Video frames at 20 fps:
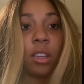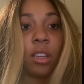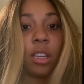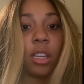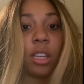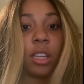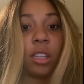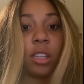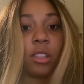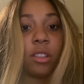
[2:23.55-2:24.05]

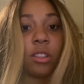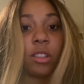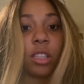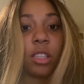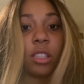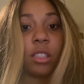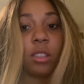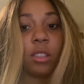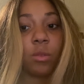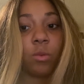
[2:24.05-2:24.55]
And
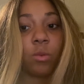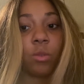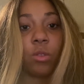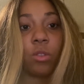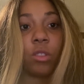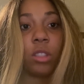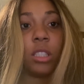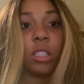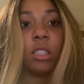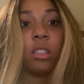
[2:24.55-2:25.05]
this will
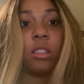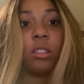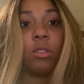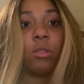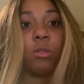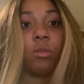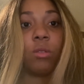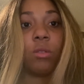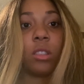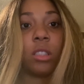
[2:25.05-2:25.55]
lead
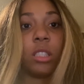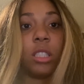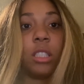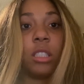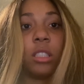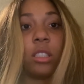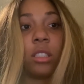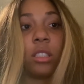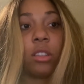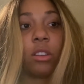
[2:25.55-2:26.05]
to
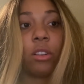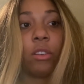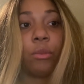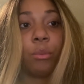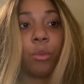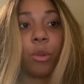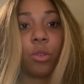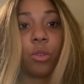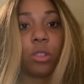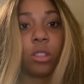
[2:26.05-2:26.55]
release of
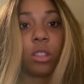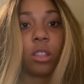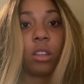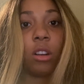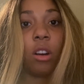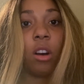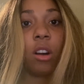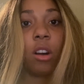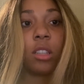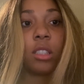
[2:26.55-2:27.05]
most of the
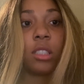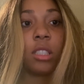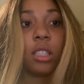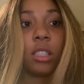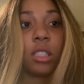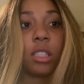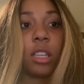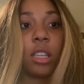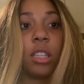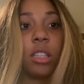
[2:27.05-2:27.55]

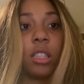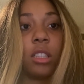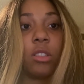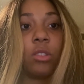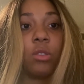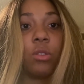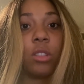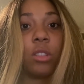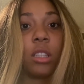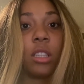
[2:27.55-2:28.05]
contents in the
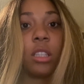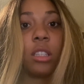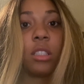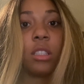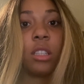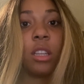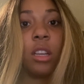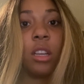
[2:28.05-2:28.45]
nucleus